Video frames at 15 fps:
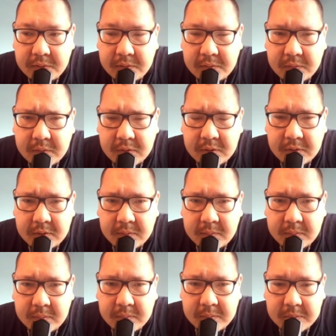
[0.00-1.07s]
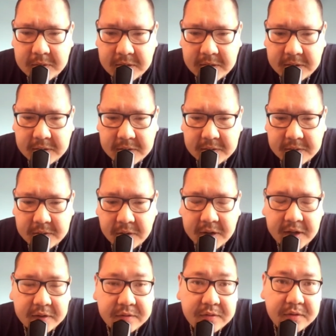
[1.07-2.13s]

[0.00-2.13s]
what other link? Oh yeah,